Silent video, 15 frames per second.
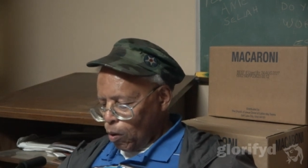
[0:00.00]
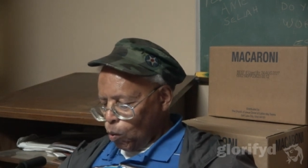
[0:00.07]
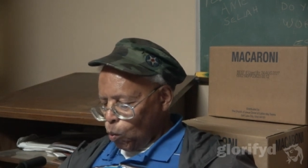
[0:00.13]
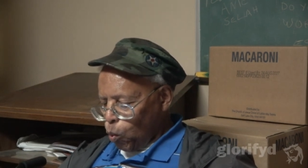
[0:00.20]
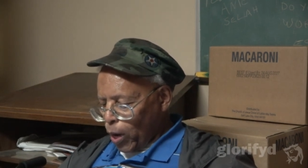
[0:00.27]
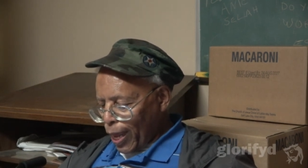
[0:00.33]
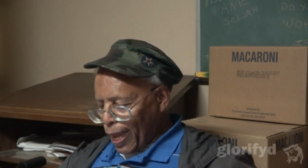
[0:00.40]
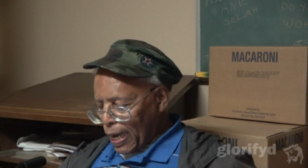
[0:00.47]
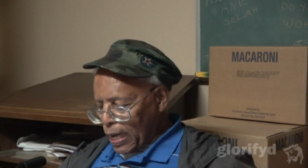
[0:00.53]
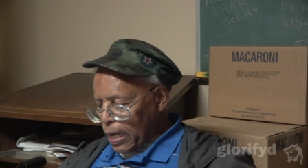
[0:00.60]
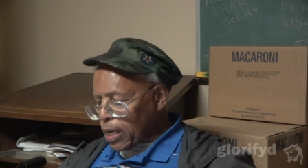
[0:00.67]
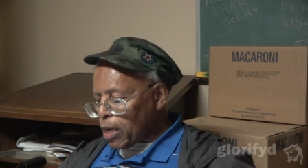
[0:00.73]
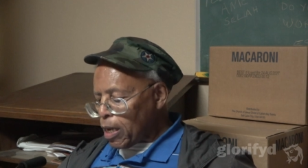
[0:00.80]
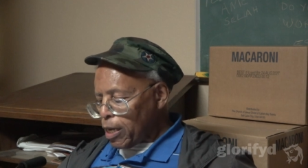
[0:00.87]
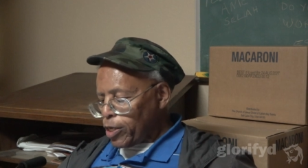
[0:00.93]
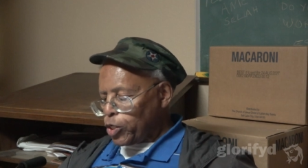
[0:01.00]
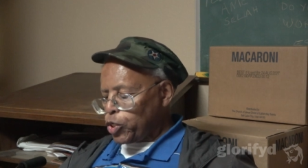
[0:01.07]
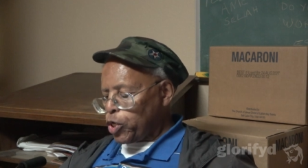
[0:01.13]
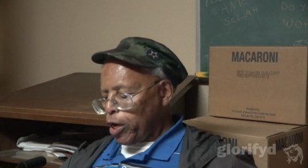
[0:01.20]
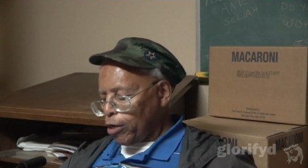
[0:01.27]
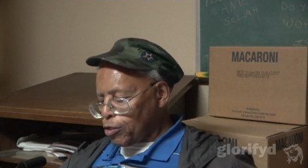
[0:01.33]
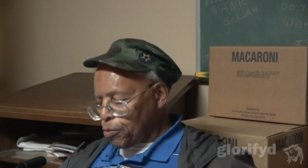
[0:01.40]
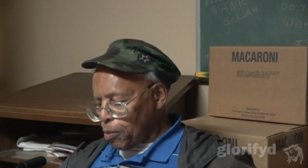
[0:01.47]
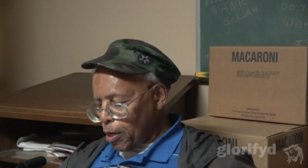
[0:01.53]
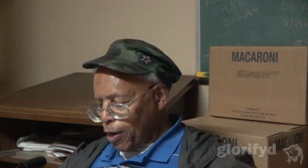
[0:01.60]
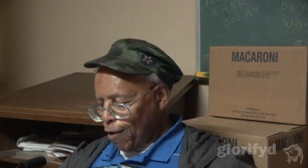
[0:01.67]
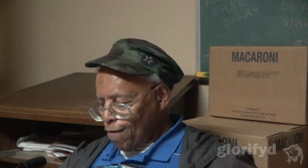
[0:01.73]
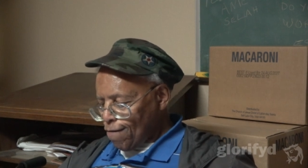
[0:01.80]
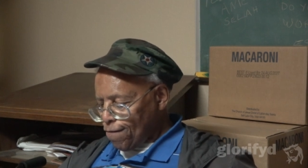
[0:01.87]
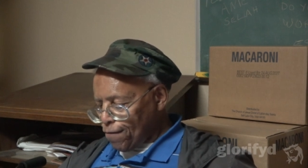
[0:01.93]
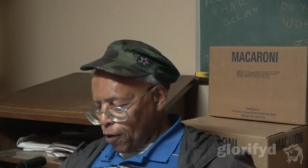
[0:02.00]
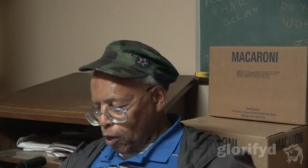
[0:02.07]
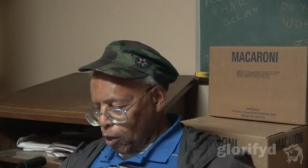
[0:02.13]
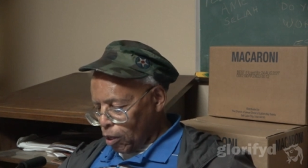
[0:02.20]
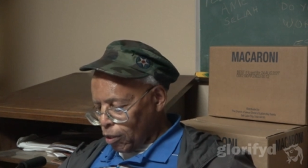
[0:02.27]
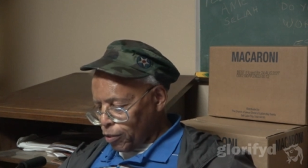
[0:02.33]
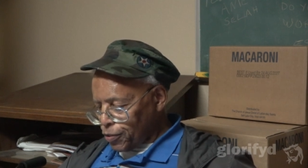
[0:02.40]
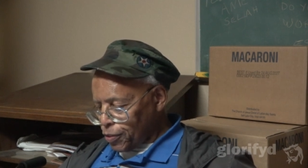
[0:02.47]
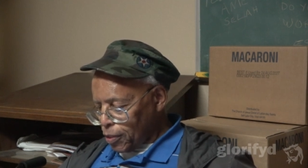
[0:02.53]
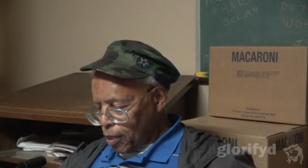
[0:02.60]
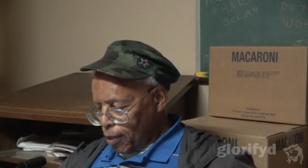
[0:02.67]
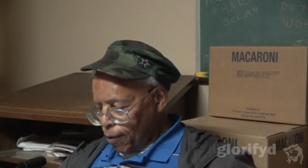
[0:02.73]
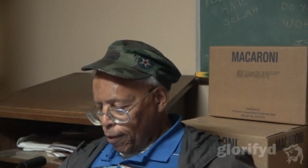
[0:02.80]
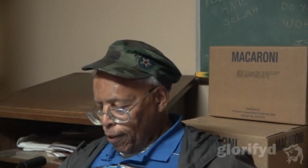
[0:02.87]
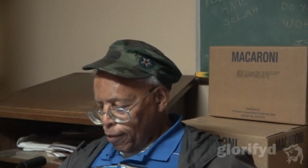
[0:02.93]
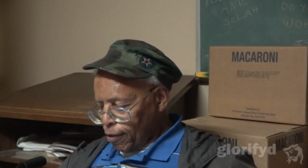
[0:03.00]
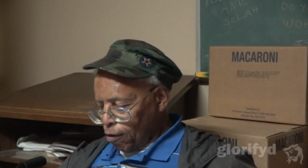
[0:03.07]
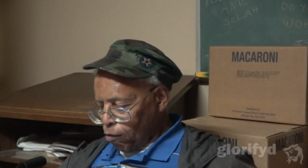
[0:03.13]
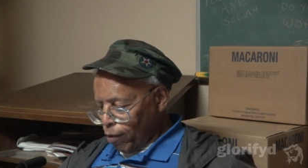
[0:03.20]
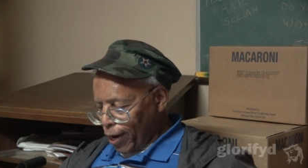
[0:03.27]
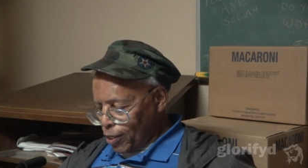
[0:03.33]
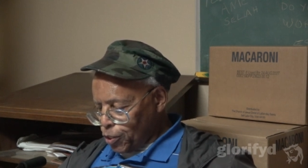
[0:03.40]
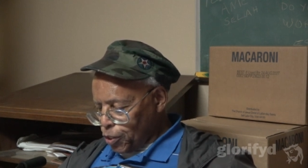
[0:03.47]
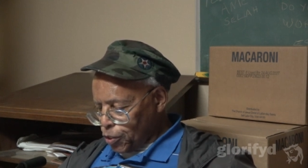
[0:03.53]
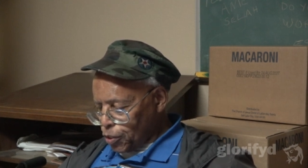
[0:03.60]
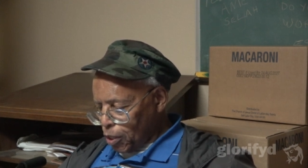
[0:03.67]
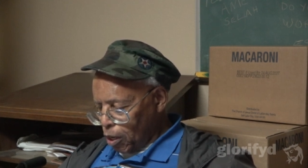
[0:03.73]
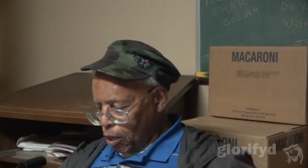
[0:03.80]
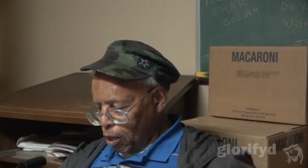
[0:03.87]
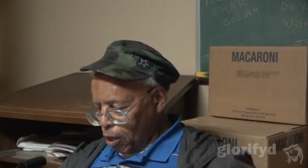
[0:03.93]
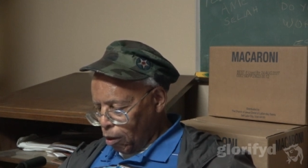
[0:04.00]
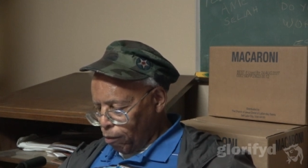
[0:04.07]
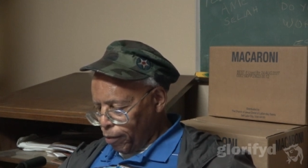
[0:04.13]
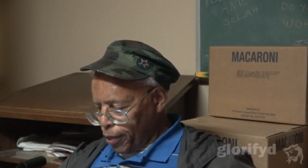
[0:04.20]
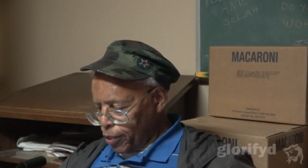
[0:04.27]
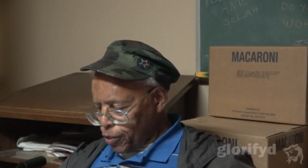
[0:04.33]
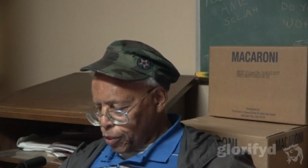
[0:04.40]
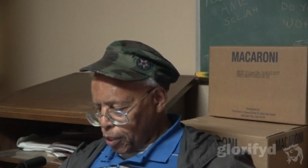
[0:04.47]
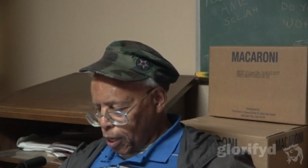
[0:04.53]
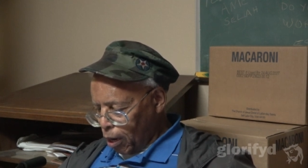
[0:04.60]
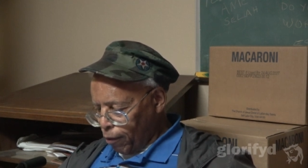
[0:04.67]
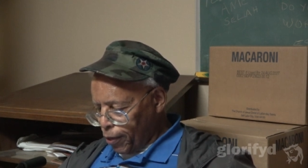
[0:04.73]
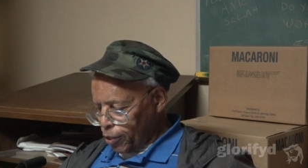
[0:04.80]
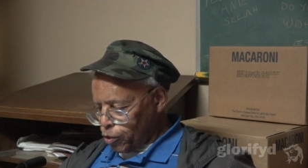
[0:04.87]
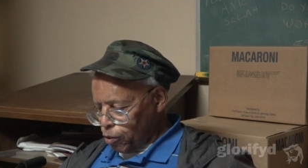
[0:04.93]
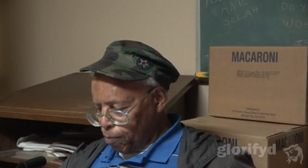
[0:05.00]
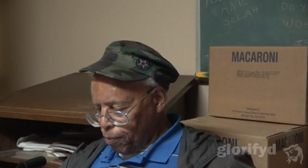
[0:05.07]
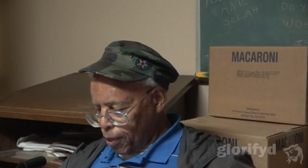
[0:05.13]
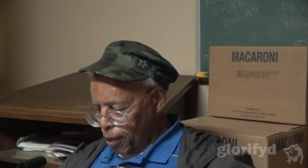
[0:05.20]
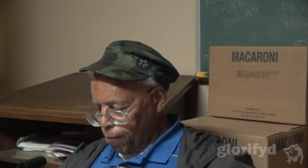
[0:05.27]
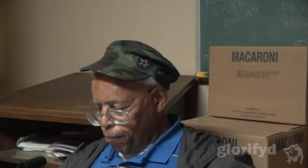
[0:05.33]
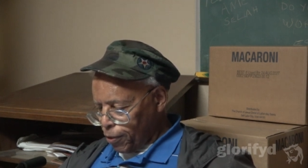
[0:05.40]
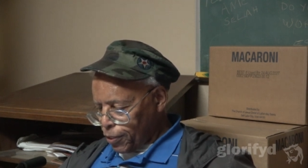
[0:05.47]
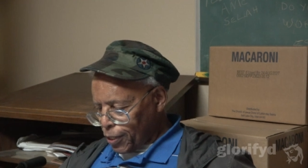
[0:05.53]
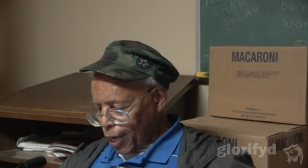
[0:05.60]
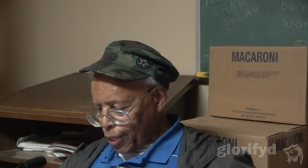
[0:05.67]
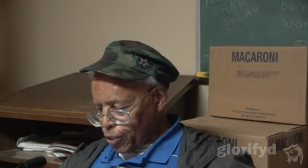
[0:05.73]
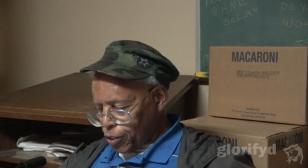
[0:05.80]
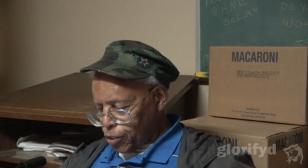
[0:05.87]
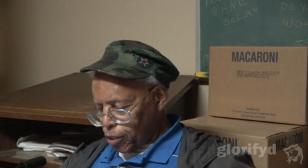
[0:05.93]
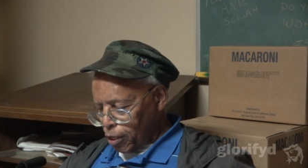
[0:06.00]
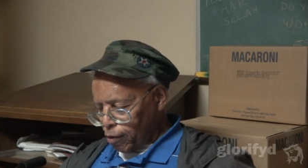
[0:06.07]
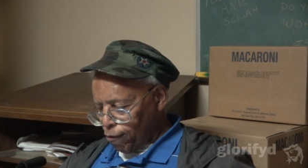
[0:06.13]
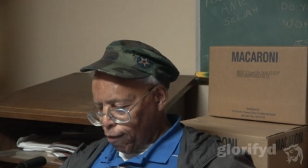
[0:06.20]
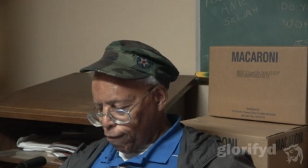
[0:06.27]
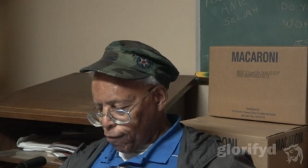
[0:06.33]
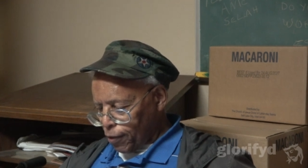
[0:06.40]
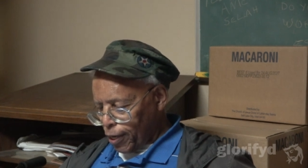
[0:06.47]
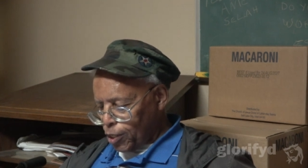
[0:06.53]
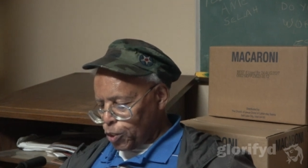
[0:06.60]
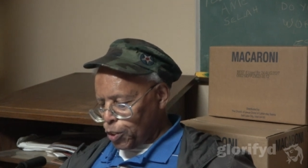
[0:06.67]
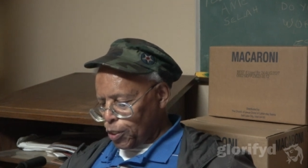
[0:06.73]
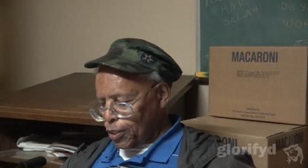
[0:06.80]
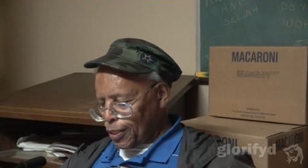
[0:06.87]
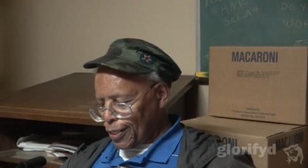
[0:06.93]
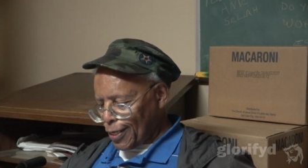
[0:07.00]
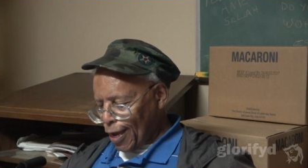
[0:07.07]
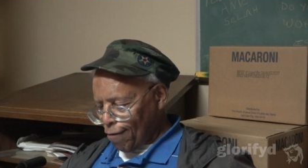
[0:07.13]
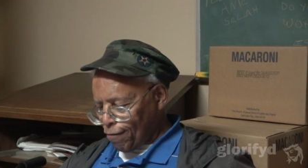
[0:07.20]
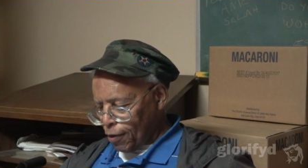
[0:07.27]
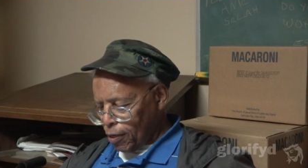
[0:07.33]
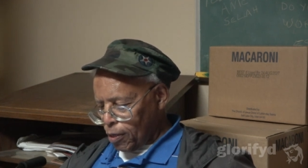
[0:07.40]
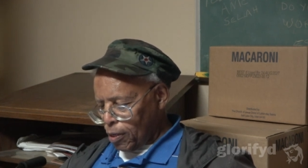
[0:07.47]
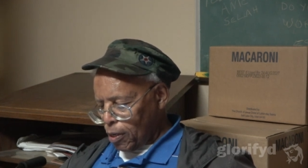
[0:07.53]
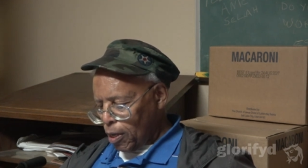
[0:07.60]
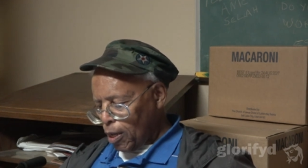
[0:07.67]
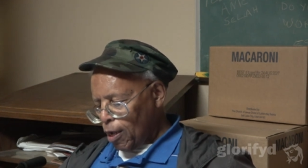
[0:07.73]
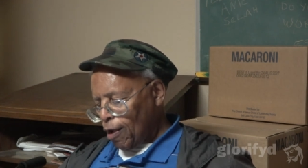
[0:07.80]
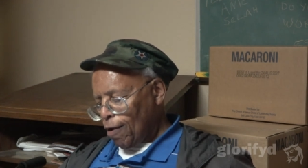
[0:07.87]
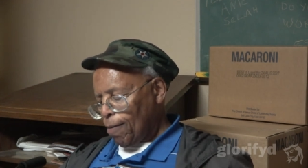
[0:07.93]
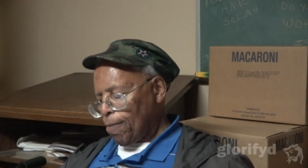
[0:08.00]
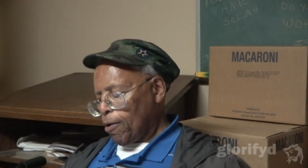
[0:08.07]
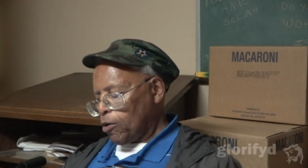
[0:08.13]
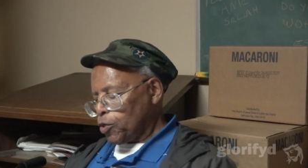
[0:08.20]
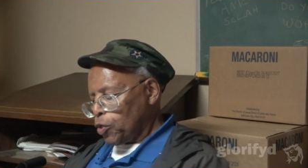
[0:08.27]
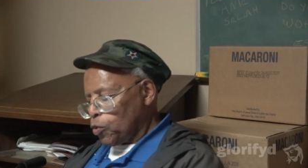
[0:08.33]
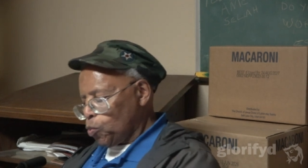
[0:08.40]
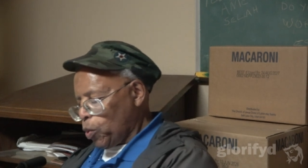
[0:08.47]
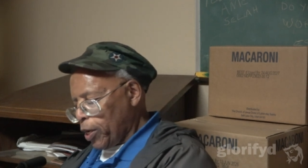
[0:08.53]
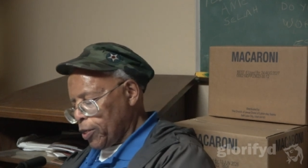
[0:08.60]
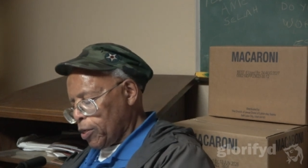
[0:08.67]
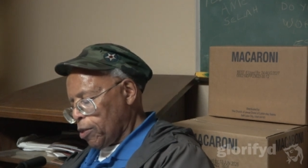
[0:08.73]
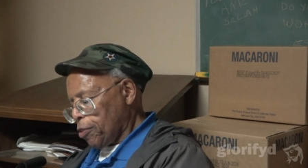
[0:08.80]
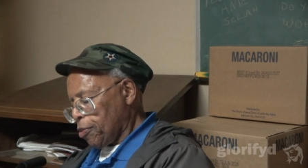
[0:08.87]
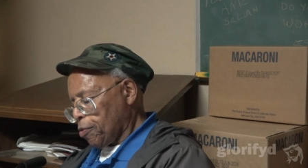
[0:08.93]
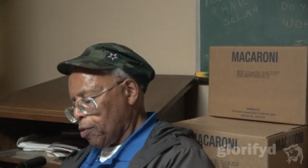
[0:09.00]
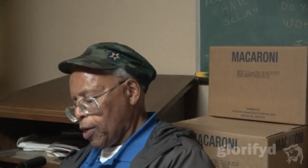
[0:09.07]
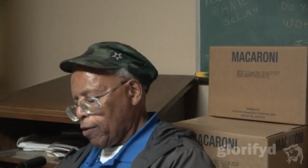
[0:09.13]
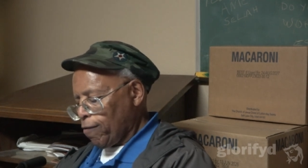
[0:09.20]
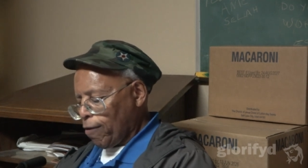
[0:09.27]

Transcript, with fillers: When judgment falls, the righteous are always going to be protected. Turn to Revelation 7, verses 1 to 3.